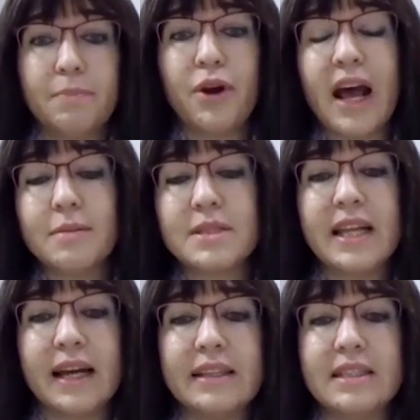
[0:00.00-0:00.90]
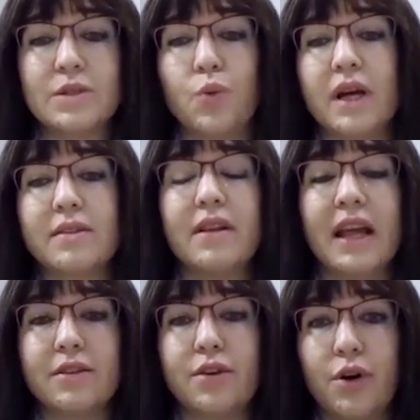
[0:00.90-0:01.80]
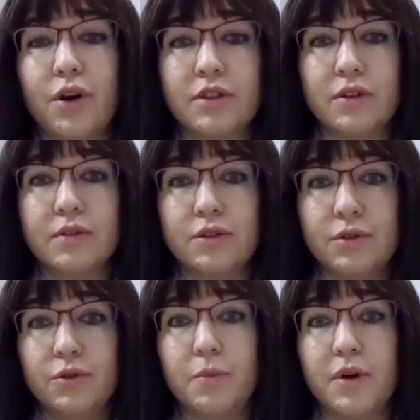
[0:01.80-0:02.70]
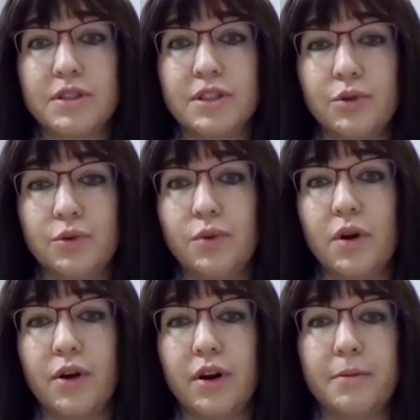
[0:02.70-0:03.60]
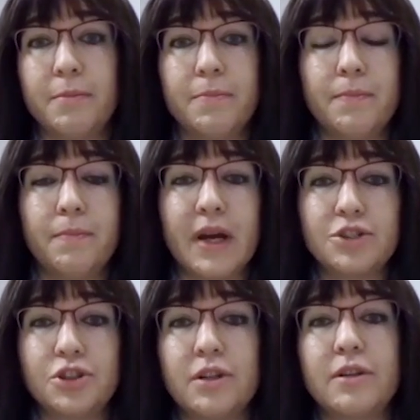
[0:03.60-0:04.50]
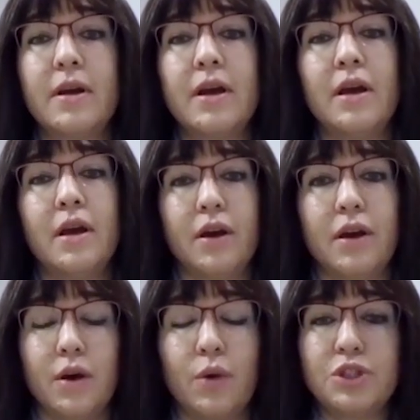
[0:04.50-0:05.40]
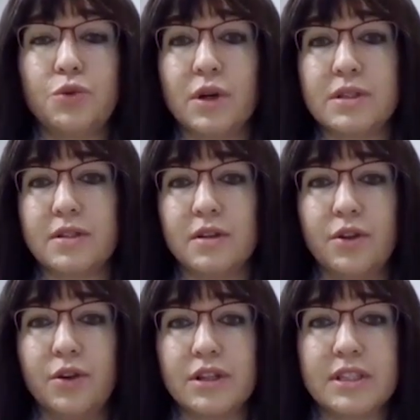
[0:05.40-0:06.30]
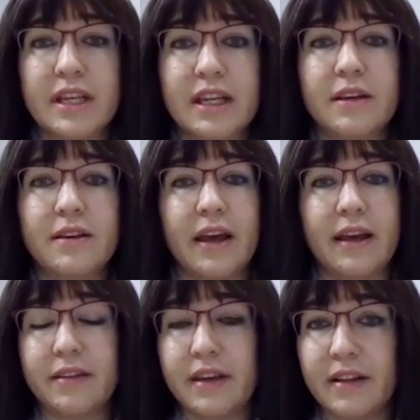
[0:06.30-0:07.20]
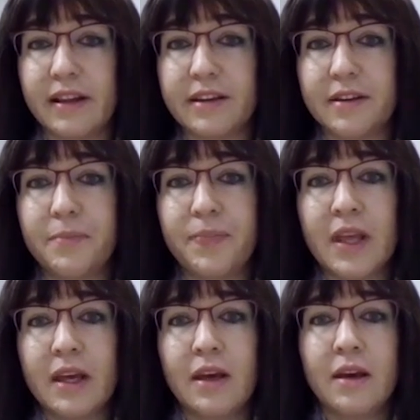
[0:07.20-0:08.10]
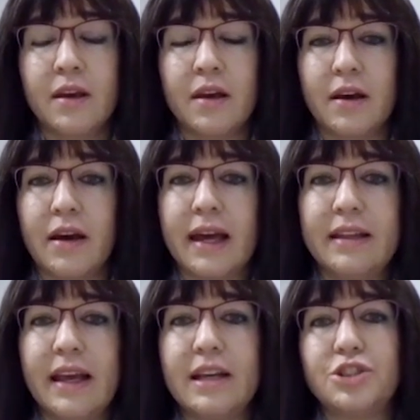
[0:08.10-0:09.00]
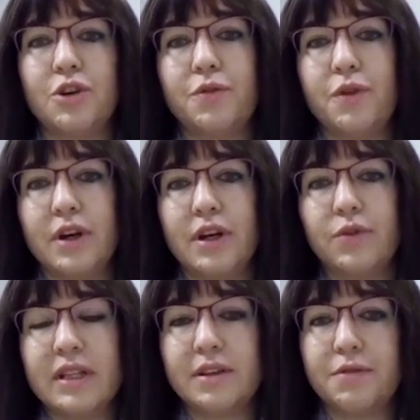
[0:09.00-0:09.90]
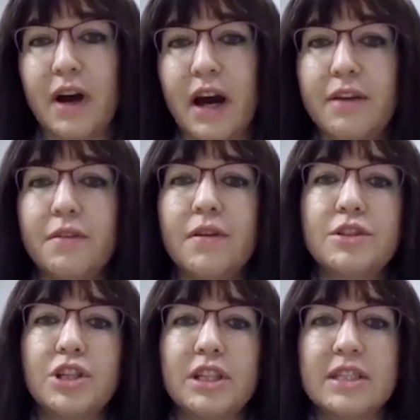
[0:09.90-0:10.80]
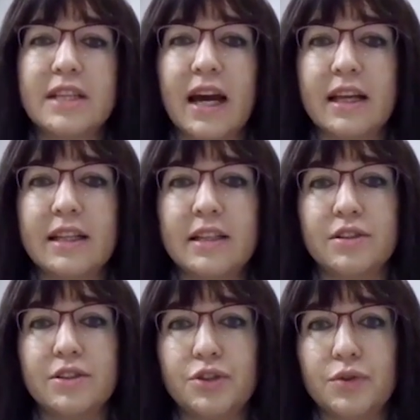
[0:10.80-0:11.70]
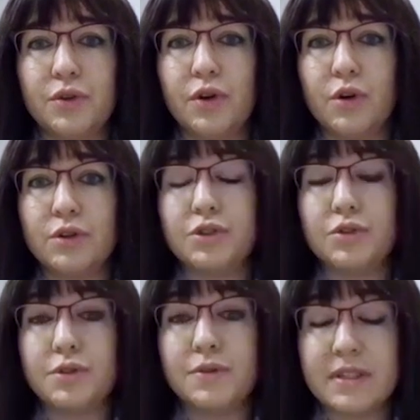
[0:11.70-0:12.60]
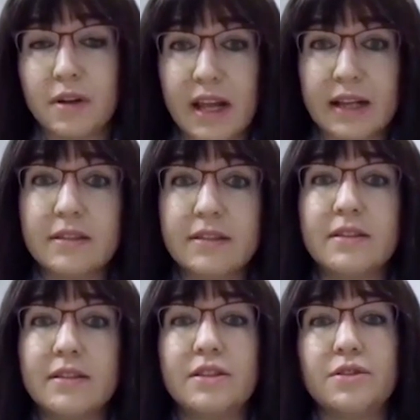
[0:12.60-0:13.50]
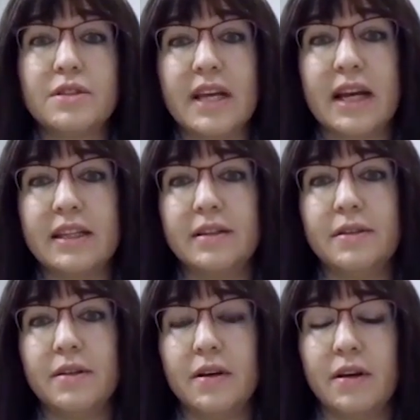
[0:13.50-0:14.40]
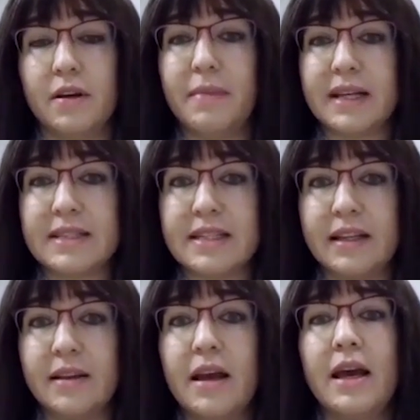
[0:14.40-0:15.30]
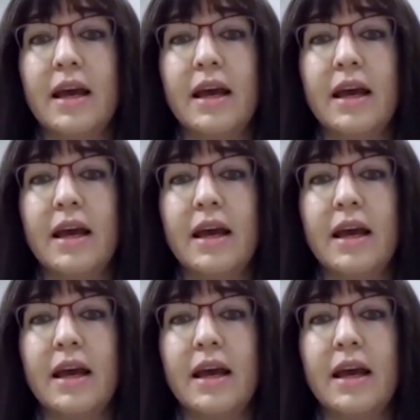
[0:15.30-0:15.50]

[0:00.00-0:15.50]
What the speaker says: perhaps that is what led her to pursue her passion, which was nursing and healing. At the age of 25, she decided to go to Switzerland to study medicine.